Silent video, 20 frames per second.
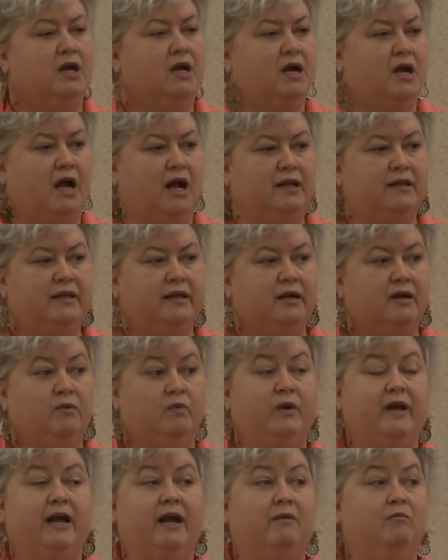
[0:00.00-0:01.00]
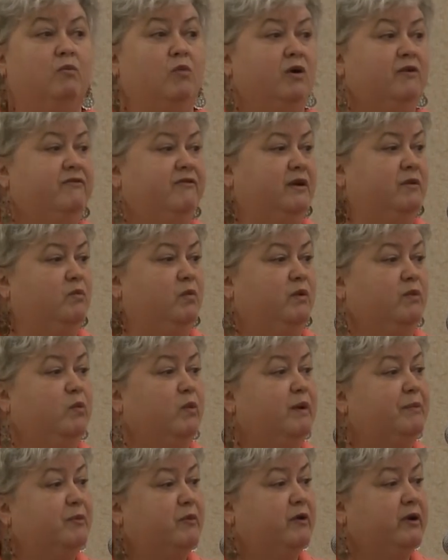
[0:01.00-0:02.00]
Got there, we had more fun with
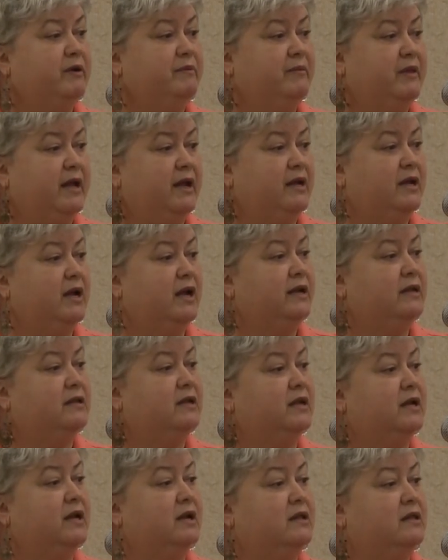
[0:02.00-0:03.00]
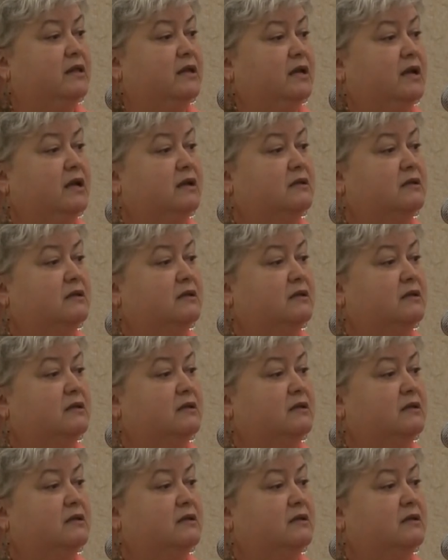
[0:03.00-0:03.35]
whipped cream that night than anything